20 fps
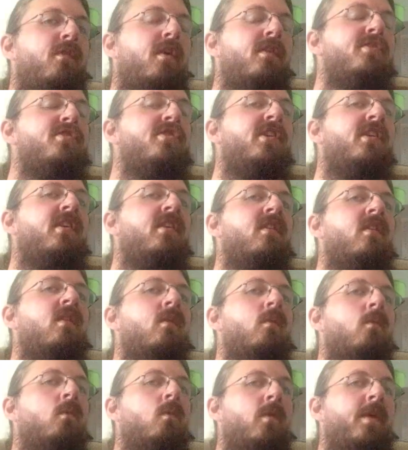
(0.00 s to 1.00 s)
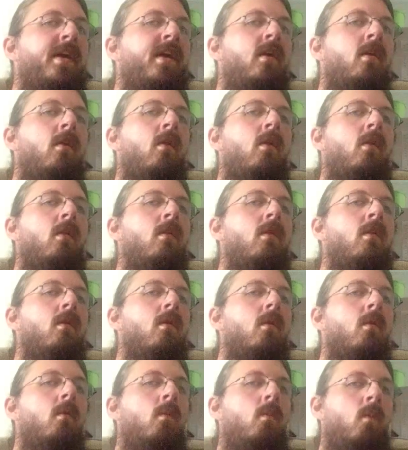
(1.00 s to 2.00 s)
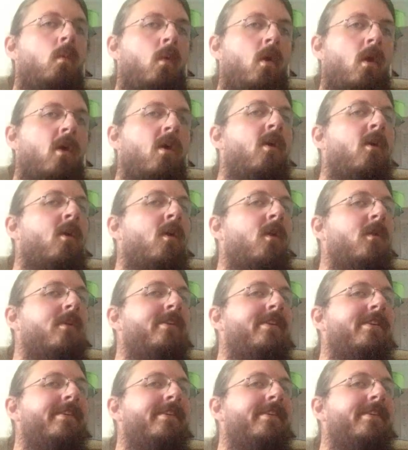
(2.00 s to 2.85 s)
function in the real world.